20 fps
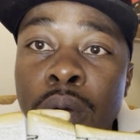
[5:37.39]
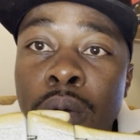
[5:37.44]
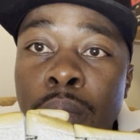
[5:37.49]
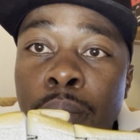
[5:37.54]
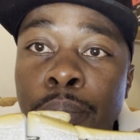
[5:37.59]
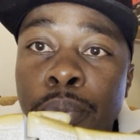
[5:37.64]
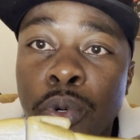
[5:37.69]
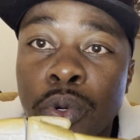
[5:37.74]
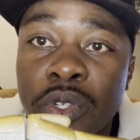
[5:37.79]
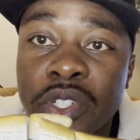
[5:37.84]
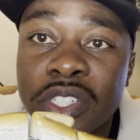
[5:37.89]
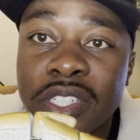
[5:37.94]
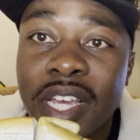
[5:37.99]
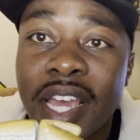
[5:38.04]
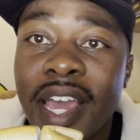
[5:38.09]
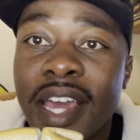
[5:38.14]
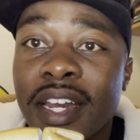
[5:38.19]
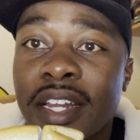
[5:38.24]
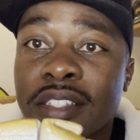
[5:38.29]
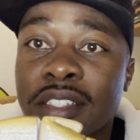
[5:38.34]
Bull
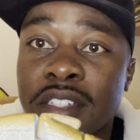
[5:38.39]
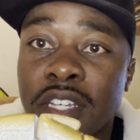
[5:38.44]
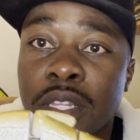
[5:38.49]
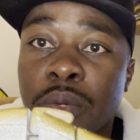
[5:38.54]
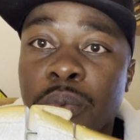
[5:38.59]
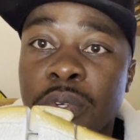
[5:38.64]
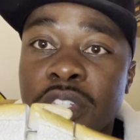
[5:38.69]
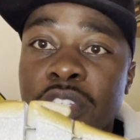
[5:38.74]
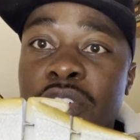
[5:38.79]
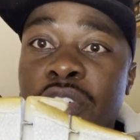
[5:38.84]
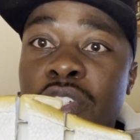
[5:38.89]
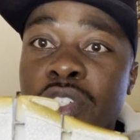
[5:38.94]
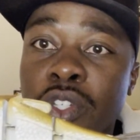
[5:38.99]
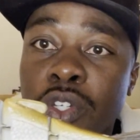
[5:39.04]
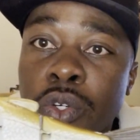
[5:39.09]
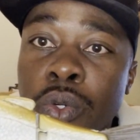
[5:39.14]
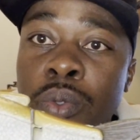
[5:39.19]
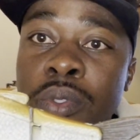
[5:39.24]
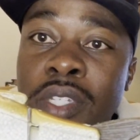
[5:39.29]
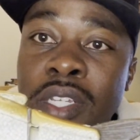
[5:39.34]
shad is another one that you can
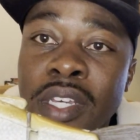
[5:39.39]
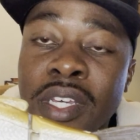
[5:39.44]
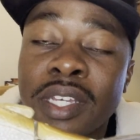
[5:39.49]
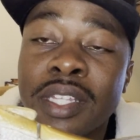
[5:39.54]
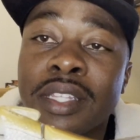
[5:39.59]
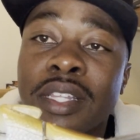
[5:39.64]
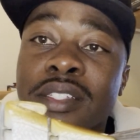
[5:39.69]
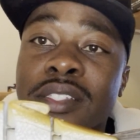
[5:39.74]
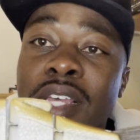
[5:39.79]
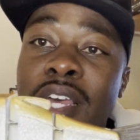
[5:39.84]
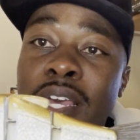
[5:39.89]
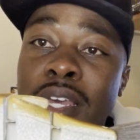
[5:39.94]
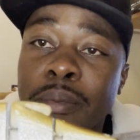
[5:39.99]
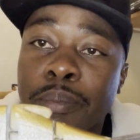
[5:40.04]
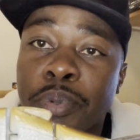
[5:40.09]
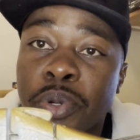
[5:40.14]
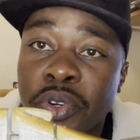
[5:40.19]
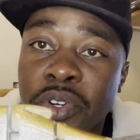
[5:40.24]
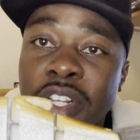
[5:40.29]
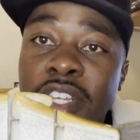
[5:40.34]
use. It's a
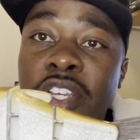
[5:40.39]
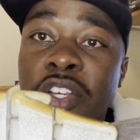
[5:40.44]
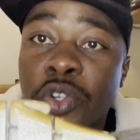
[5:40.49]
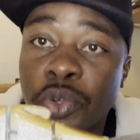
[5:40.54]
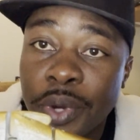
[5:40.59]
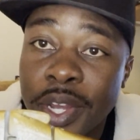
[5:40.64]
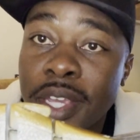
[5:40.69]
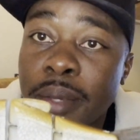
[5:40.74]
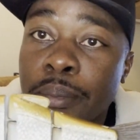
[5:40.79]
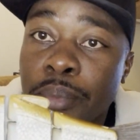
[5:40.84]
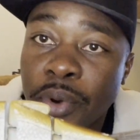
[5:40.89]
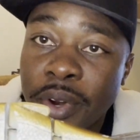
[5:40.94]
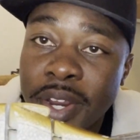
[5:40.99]
pretty great